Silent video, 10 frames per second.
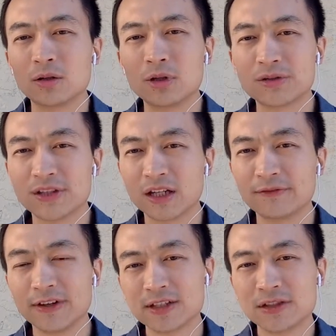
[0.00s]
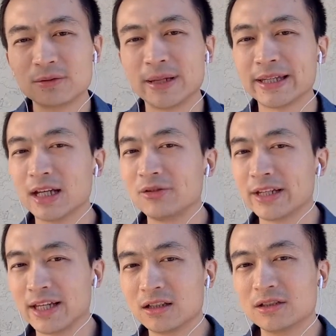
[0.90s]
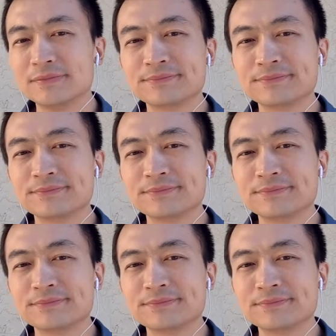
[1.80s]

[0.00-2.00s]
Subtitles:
Real Estate Investor by Gary Keller.